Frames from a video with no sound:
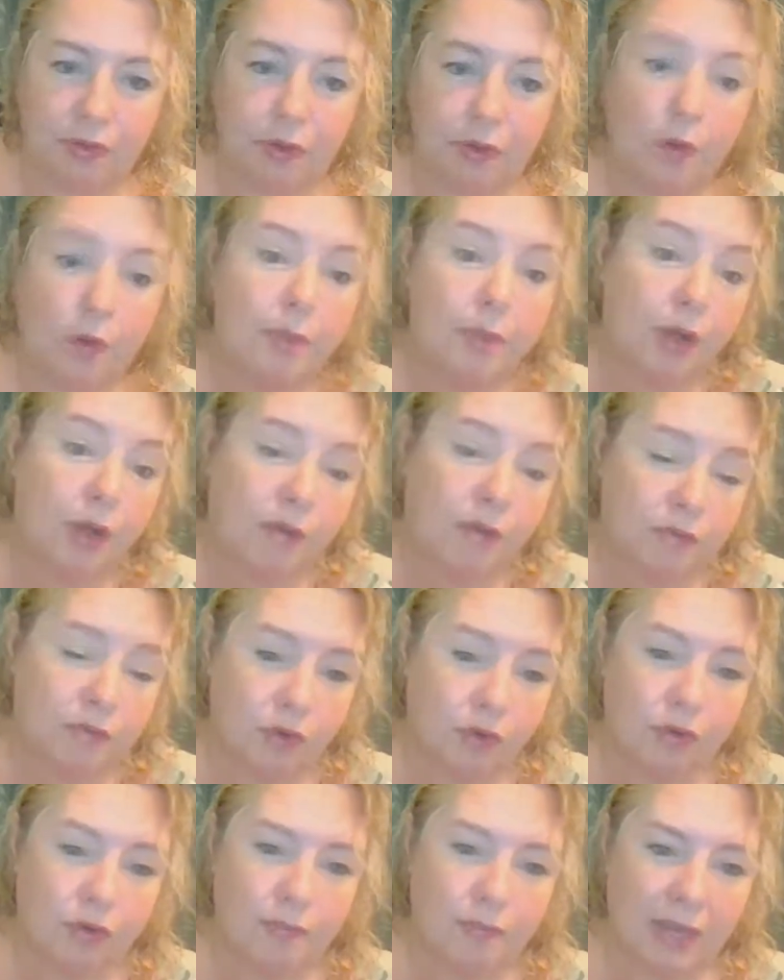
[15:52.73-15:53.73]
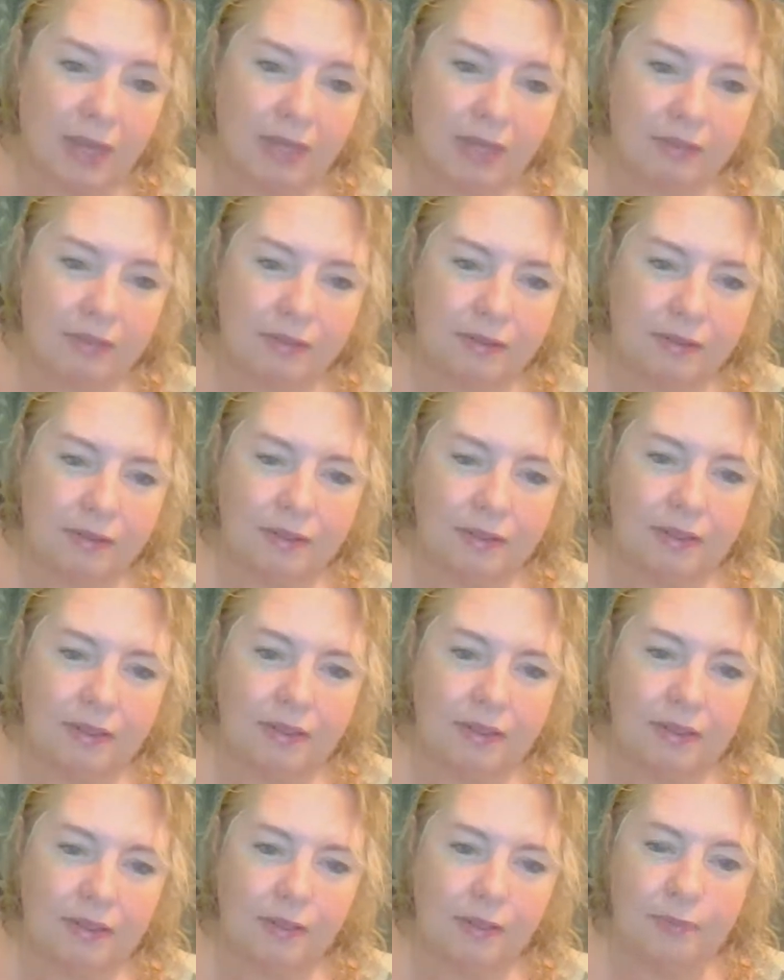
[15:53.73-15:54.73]
Oh, but I've got a man,
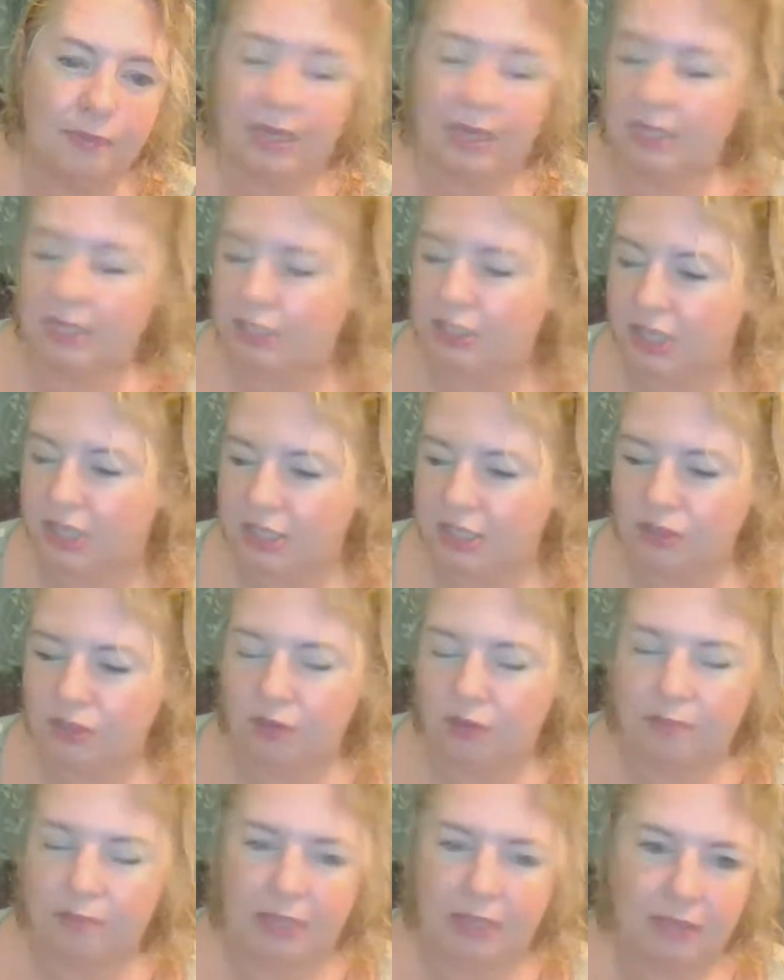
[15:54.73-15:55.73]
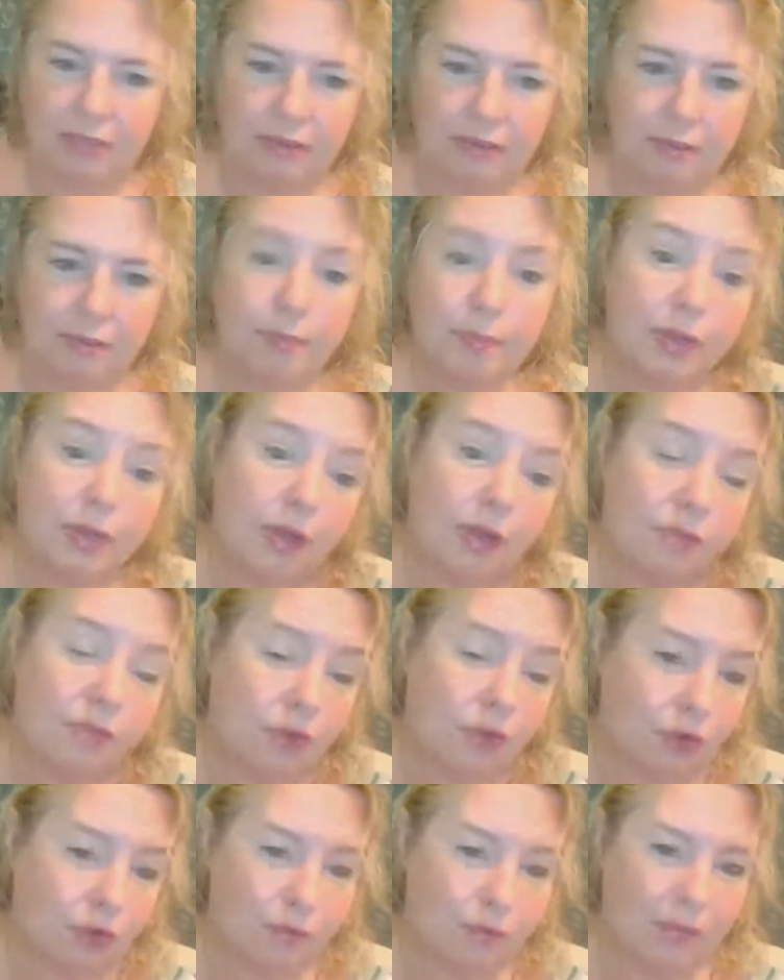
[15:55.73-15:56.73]
but he cheats on me. But I've
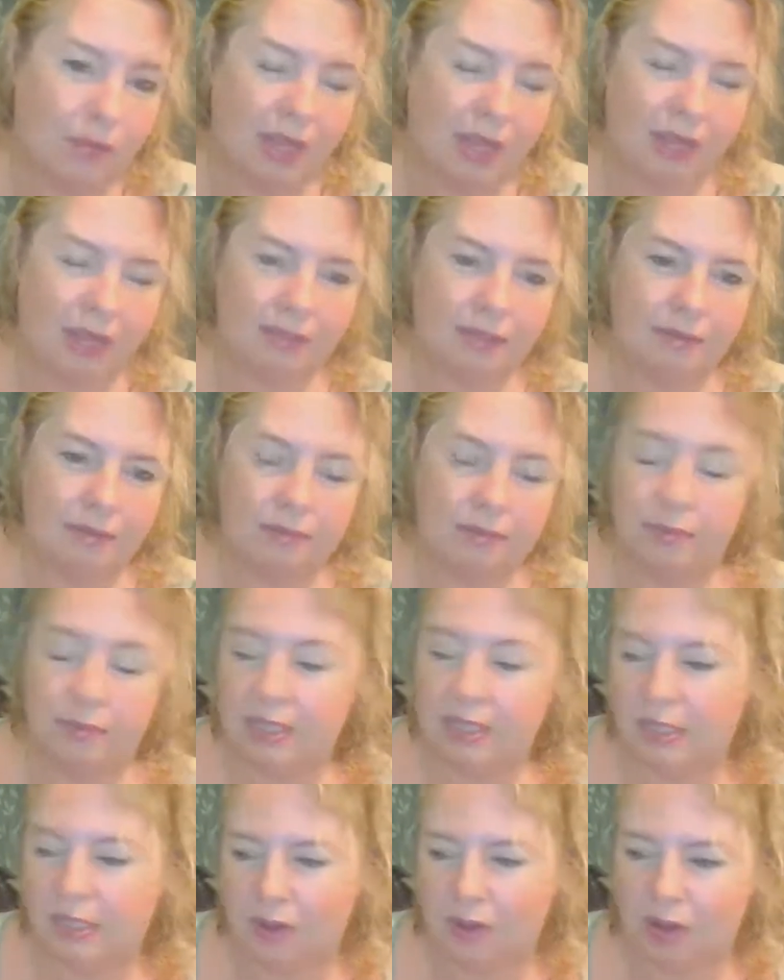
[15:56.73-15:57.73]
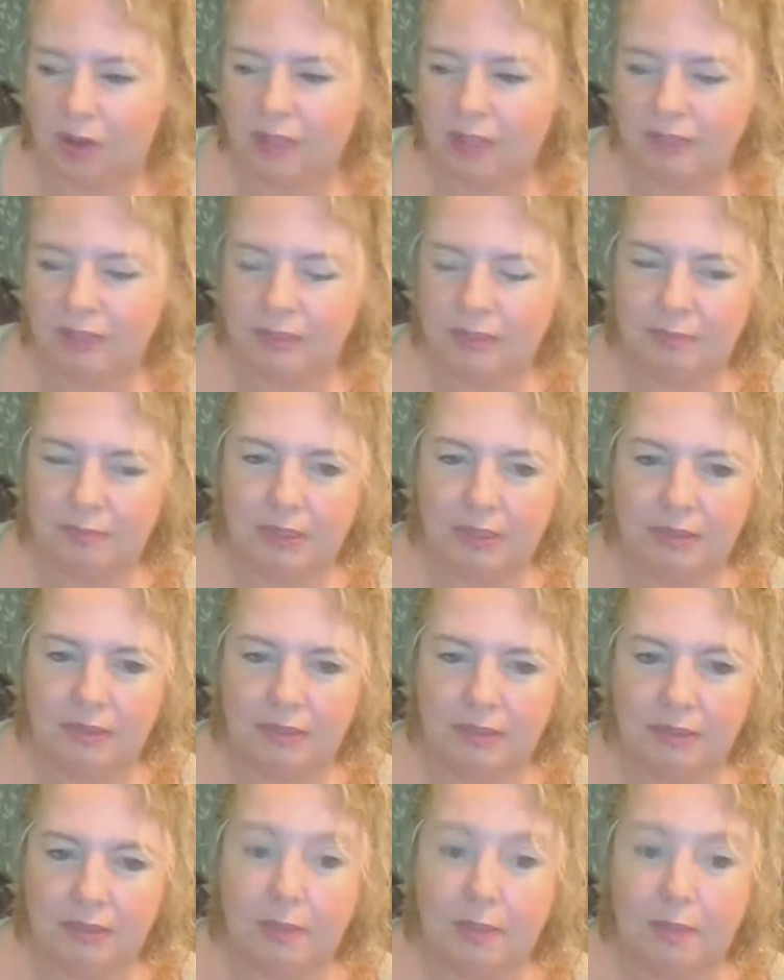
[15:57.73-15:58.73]
got a man, but he lies to me.
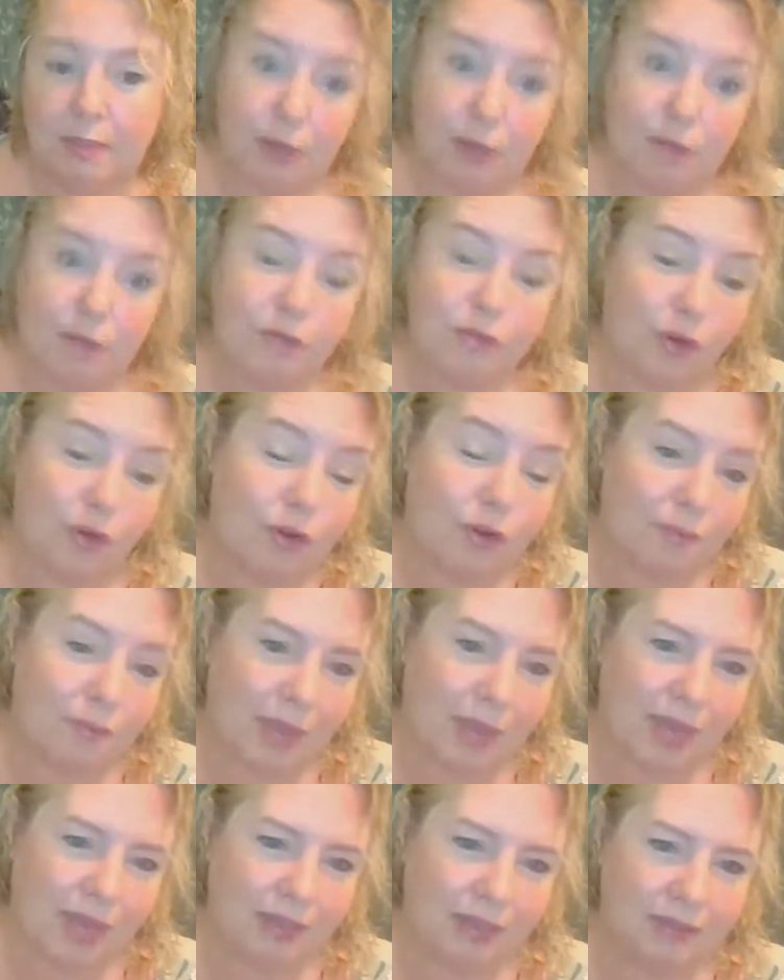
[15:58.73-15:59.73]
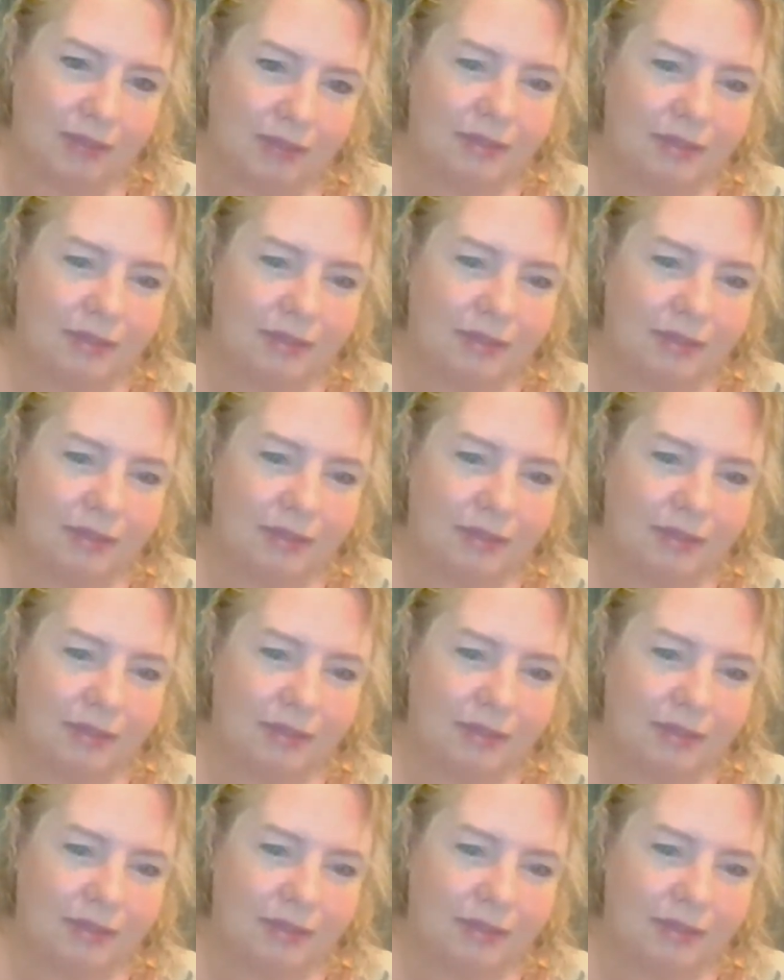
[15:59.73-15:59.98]
But I've got a man.